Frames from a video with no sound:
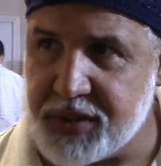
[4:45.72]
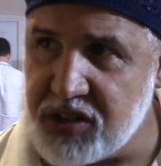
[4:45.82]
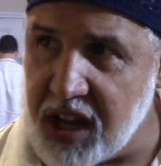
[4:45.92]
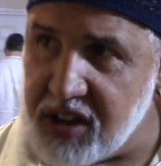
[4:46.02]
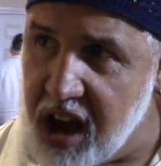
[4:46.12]

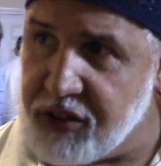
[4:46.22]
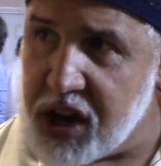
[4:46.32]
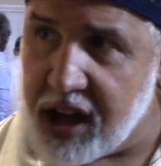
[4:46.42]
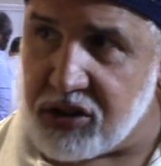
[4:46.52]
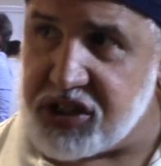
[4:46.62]
It's got the
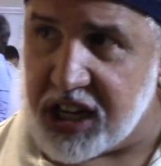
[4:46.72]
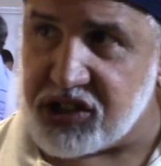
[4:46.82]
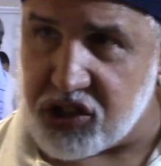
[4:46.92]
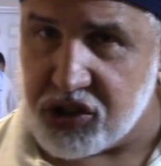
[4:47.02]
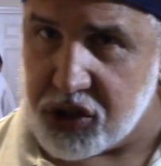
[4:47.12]
avocado texture to
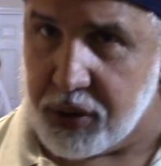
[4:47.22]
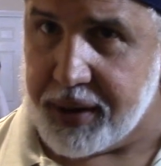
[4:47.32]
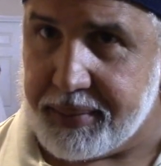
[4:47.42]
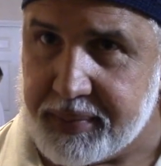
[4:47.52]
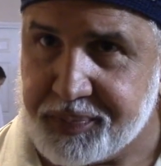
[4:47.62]
it.
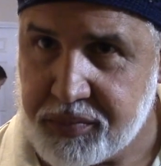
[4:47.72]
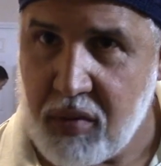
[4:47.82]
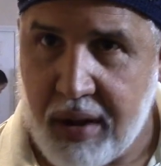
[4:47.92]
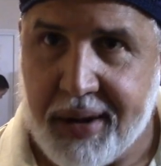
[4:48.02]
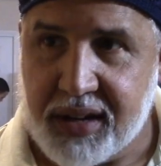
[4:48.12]

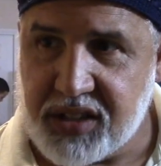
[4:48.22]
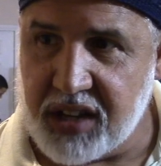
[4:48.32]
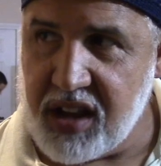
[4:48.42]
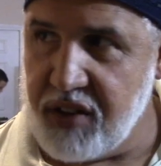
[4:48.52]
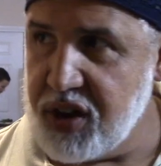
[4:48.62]
It's
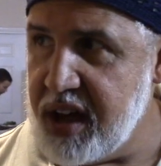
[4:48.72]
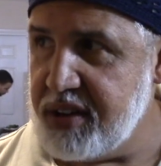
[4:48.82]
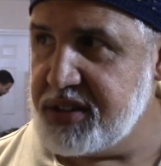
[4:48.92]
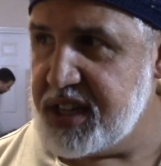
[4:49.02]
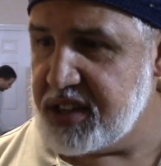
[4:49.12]
got the
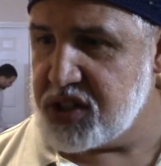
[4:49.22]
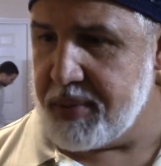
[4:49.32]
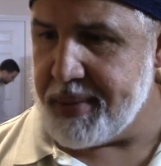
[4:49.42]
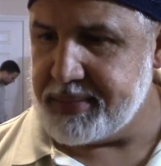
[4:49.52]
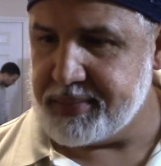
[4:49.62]
avocado texture.